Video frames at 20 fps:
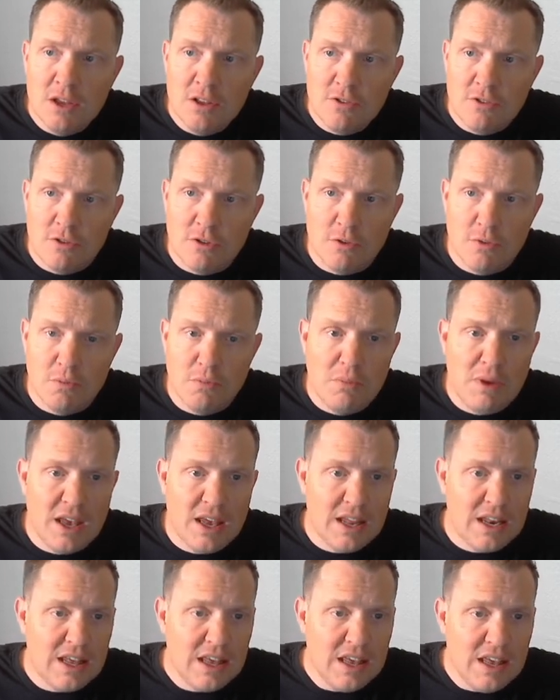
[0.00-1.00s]
to make
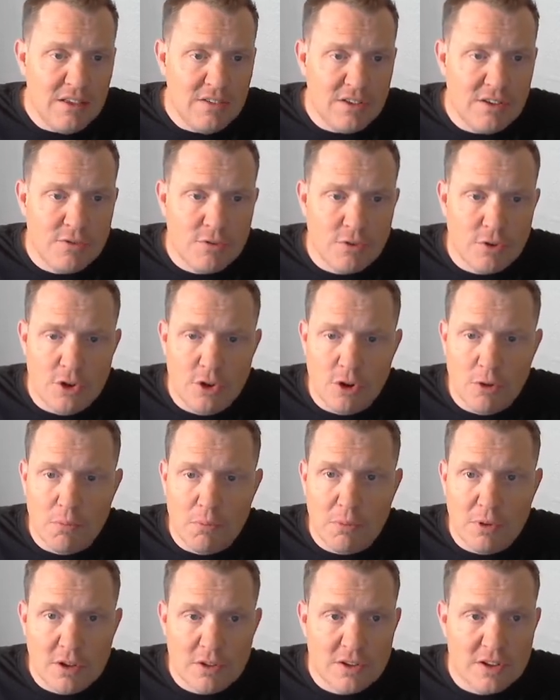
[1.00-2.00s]
it easy for you to
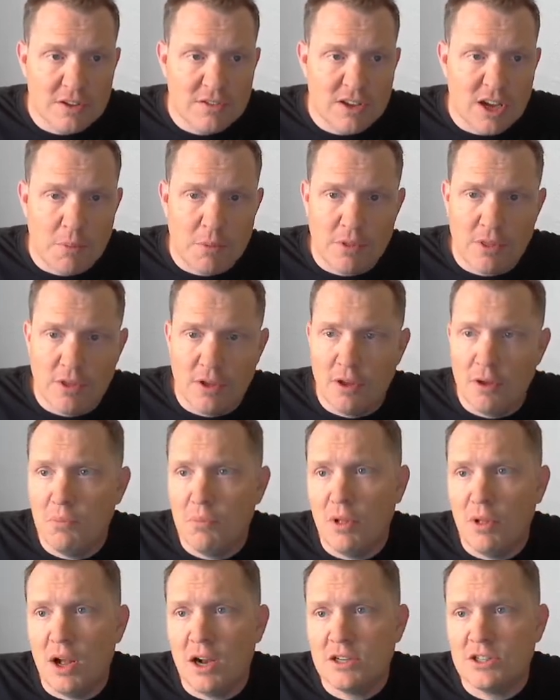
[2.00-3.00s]
build on top of the
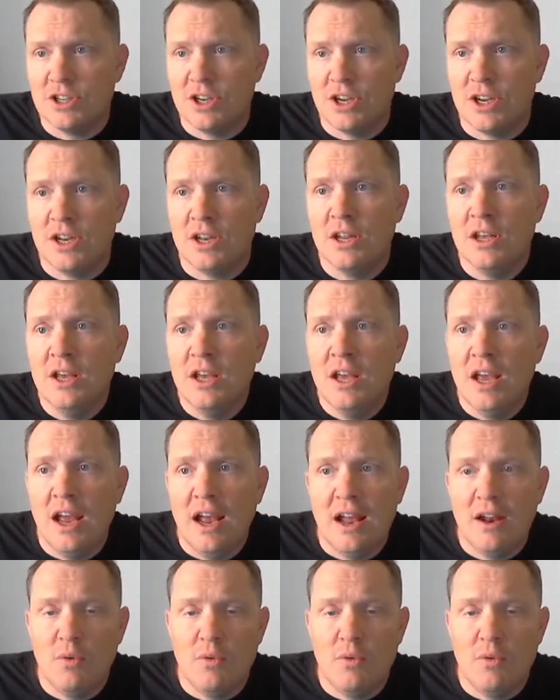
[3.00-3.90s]
blockchain. And